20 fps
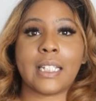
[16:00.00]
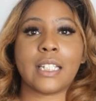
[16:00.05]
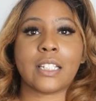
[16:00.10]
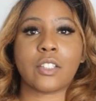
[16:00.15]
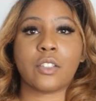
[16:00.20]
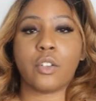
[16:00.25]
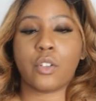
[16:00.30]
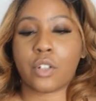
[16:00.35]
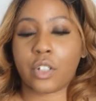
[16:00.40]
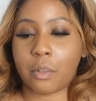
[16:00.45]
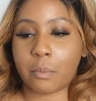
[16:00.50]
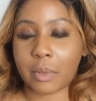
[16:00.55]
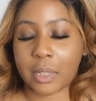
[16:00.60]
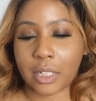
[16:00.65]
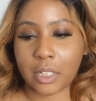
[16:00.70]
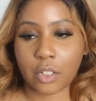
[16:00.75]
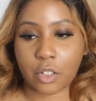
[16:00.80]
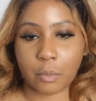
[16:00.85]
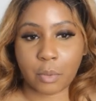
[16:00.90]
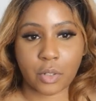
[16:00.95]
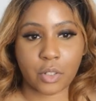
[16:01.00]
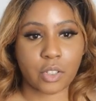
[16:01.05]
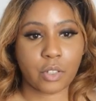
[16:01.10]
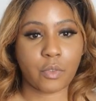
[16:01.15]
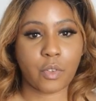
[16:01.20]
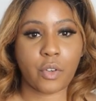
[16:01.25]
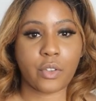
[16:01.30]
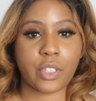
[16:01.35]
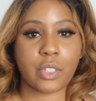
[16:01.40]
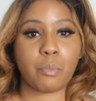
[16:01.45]
it's not going to be, you know, because
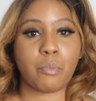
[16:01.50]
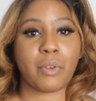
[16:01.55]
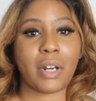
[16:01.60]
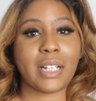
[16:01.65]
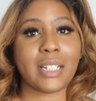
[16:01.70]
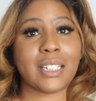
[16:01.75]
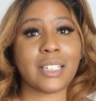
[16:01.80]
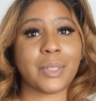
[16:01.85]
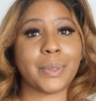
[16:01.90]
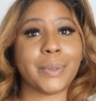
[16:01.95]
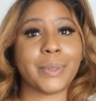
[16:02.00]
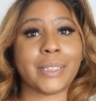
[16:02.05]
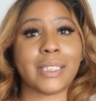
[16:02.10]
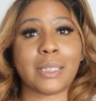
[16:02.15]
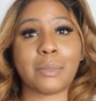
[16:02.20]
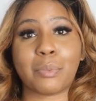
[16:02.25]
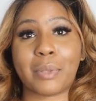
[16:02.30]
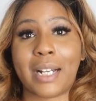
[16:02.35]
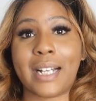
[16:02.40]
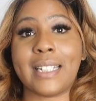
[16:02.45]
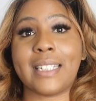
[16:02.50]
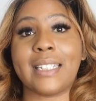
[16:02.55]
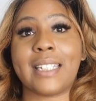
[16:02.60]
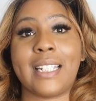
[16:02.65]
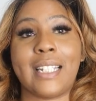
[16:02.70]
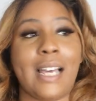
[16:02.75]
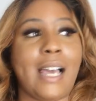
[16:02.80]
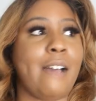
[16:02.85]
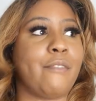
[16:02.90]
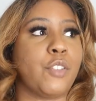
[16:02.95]
I've got this brand deal with this brand
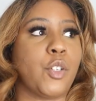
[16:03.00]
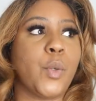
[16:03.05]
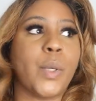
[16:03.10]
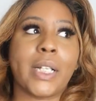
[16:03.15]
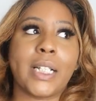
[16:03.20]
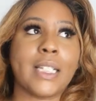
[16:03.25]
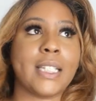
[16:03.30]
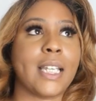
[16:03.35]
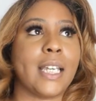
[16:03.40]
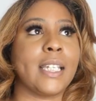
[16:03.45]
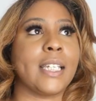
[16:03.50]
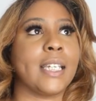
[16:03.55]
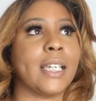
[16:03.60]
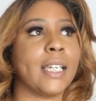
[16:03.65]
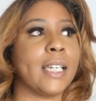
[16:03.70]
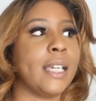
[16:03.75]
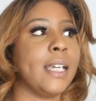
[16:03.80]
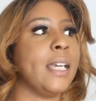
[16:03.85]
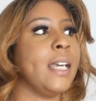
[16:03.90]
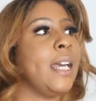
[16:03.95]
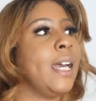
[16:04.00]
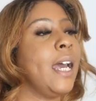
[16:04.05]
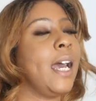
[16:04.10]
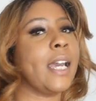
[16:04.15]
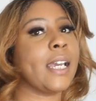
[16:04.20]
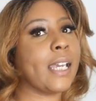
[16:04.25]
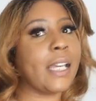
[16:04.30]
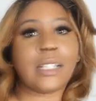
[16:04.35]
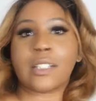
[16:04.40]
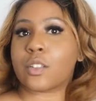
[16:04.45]
and I have to quickly take it
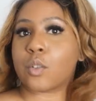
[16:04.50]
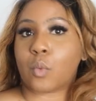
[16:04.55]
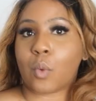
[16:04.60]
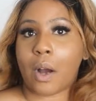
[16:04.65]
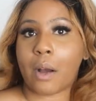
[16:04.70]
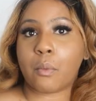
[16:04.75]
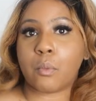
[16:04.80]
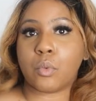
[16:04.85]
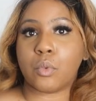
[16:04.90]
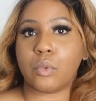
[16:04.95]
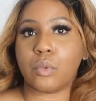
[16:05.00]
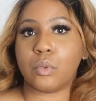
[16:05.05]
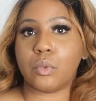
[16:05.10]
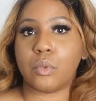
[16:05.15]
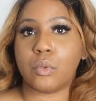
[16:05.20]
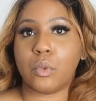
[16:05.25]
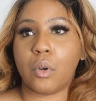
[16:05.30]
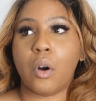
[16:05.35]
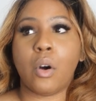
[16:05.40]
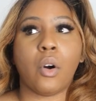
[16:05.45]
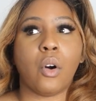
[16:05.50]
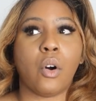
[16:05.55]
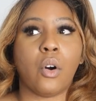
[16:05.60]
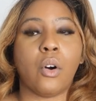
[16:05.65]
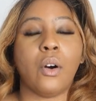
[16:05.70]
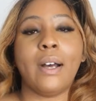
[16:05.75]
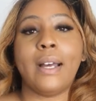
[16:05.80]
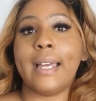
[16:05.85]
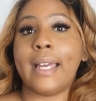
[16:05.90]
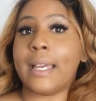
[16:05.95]
against the white wall
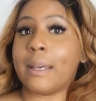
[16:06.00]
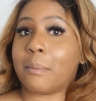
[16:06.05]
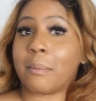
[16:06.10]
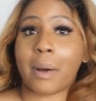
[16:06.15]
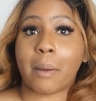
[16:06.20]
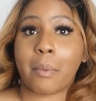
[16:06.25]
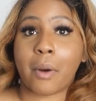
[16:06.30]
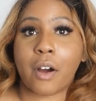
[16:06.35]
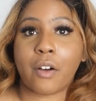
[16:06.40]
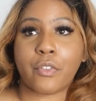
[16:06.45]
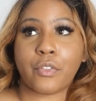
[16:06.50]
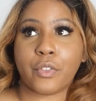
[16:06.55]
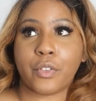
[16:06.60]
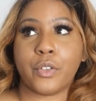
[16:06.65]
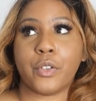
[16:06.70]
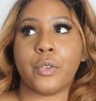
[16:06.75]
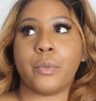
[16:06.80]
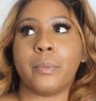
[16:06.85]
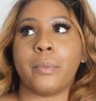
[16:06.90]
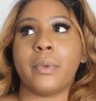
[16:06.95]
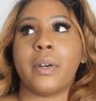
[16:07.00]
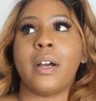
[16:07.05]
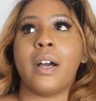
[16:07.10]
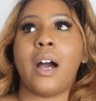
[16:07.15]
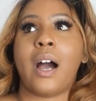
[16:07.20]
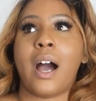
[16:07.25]
or in my bathroom.